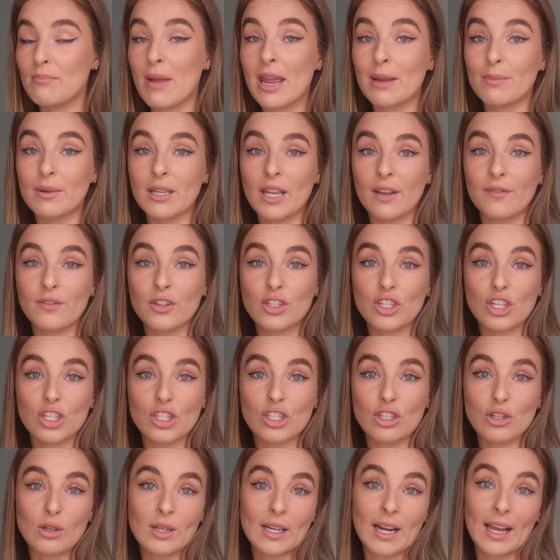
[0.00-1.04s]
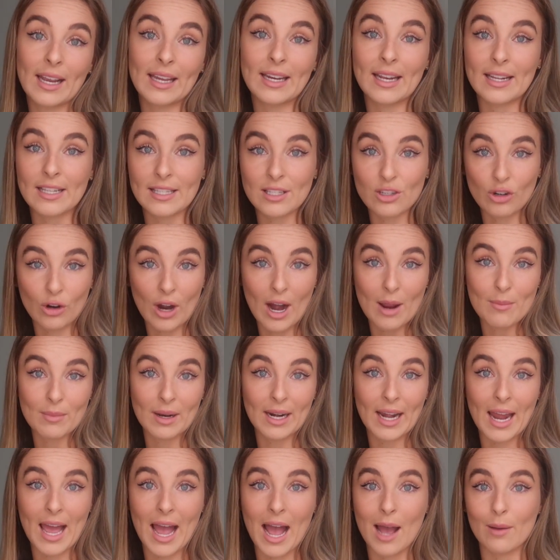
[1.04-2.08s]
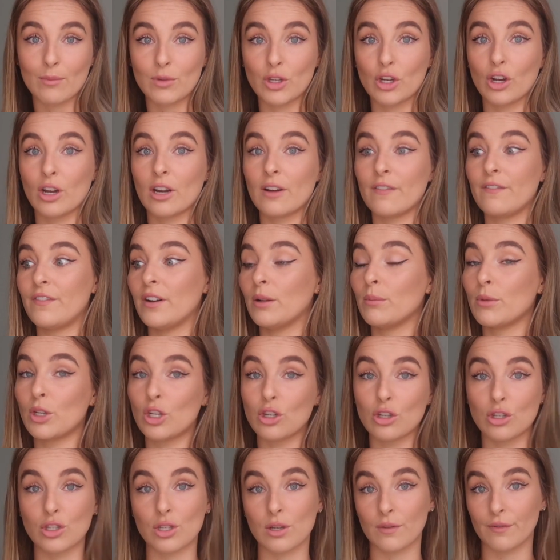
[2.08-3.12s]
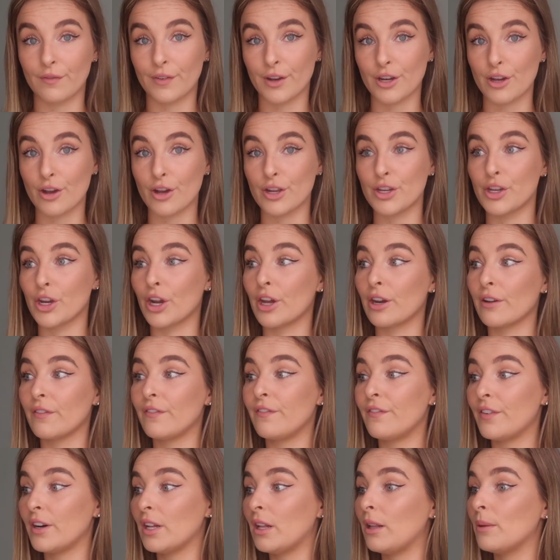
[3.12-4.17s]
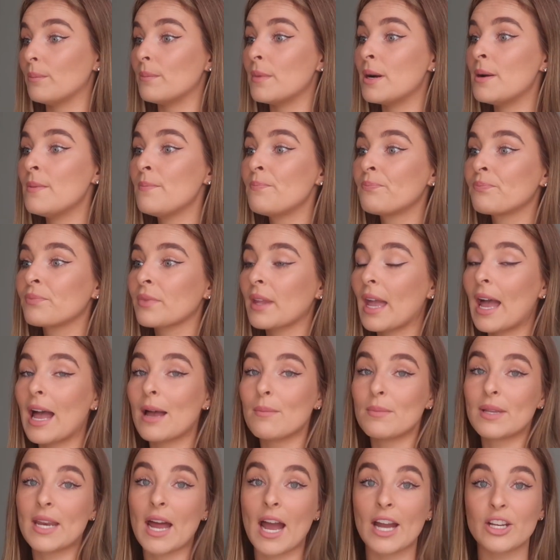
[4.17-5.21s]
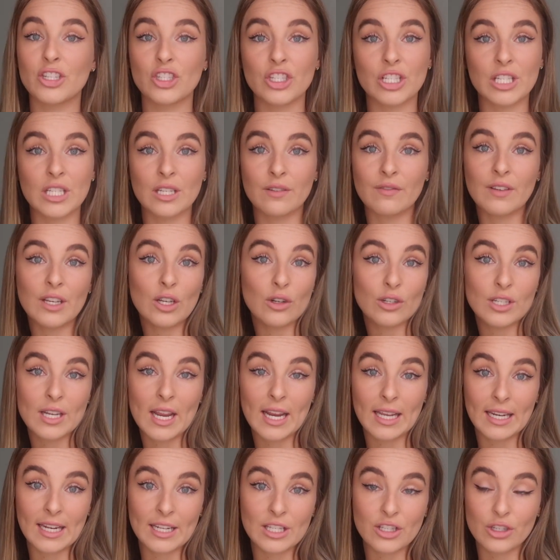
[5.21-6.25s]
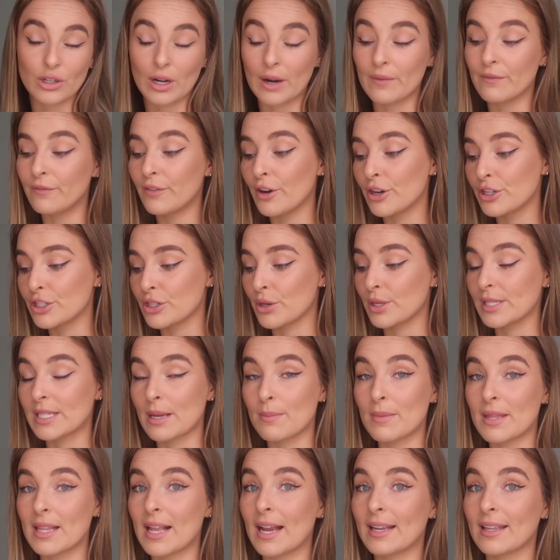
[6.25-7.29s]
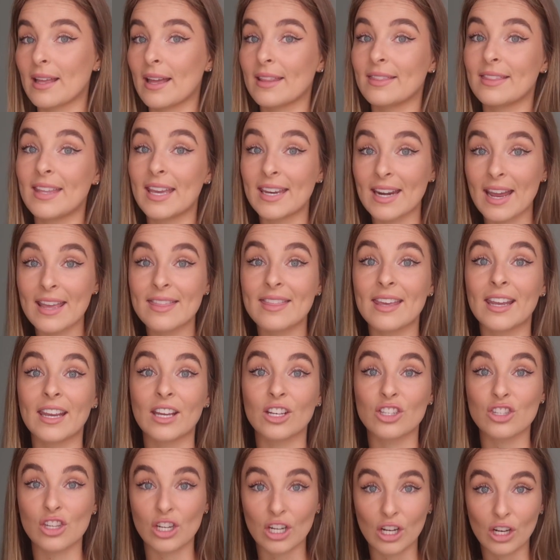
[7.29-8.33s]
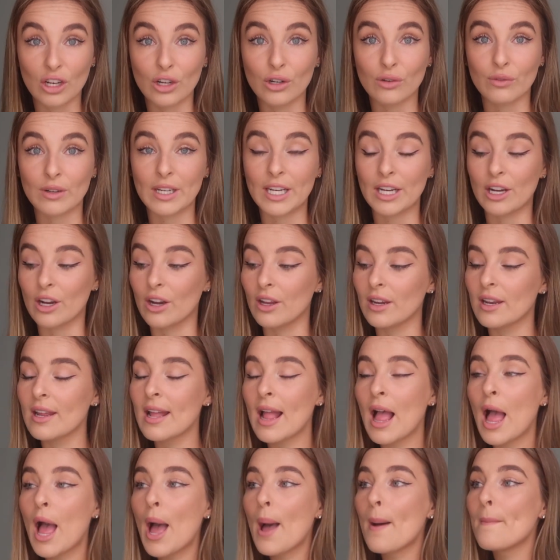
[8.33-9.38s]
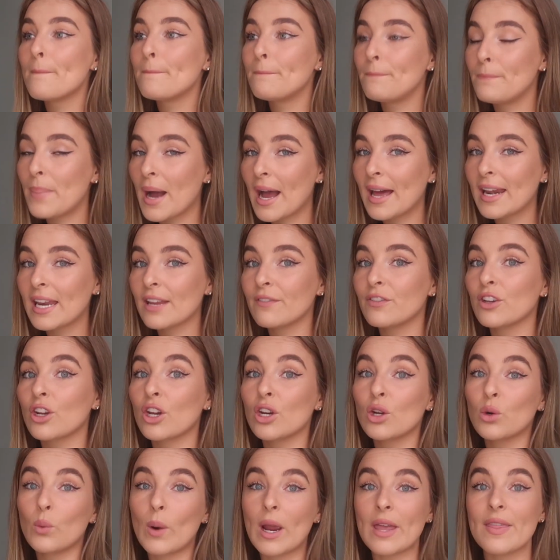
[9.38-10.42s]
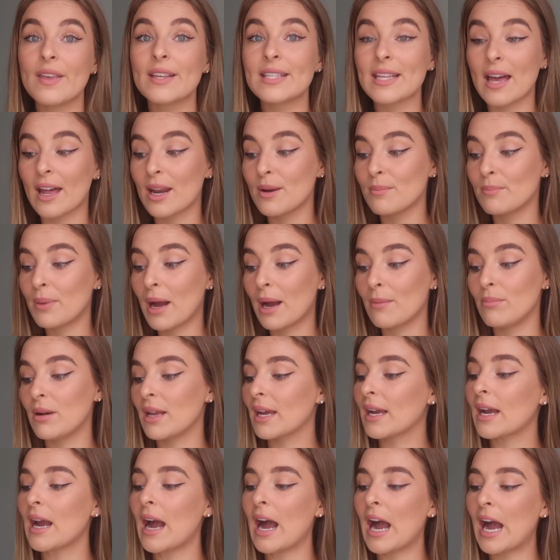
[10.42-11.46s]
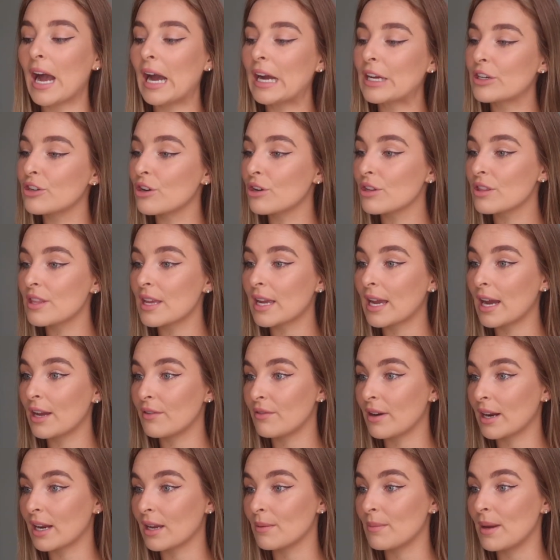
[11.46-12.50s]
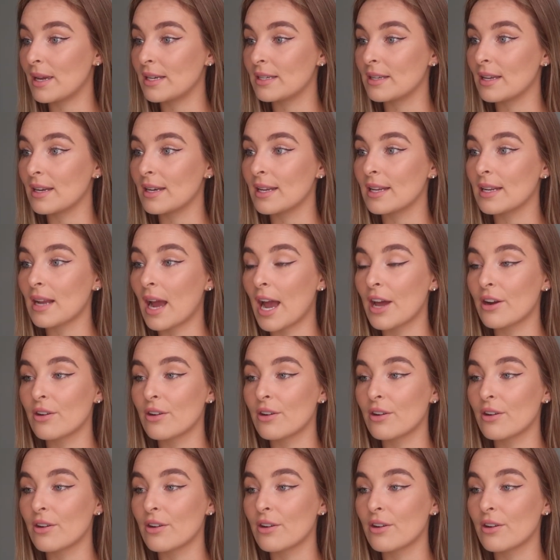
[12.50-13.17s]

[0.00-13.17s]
Maybe if you're just doing like an Instagram glam, you're gonna film a YouTube video, you're gonna film an IGTV or take an Instagram photo or something like that, then I think it's gonna look really good. But if you're gonna wear this out in public, I don't think I'd recommend it.